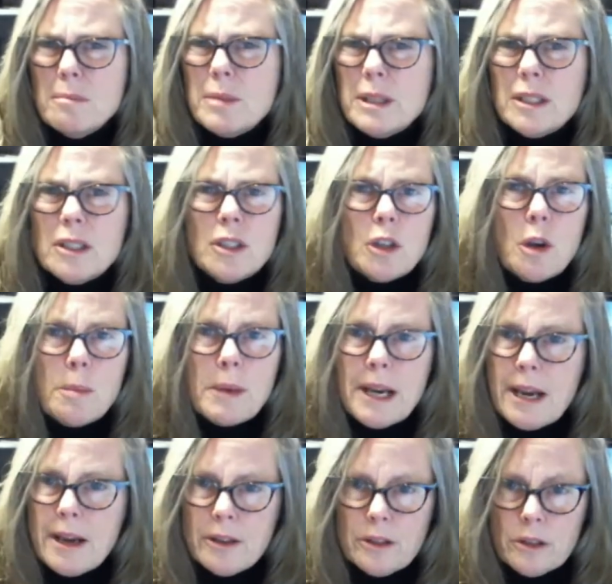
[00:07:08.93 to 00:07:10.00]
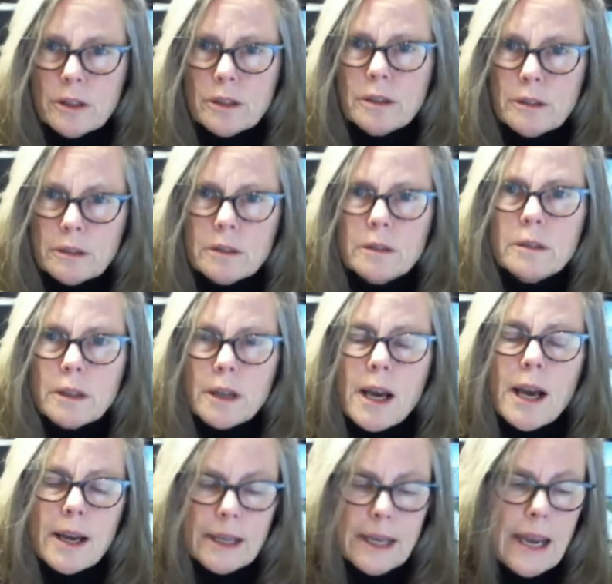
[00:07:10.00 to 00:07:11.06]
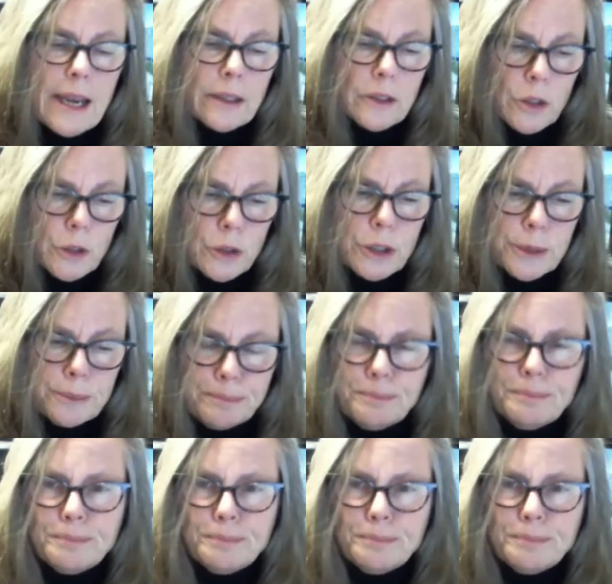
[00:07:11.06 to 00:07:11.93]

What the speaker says: but so many other cancers.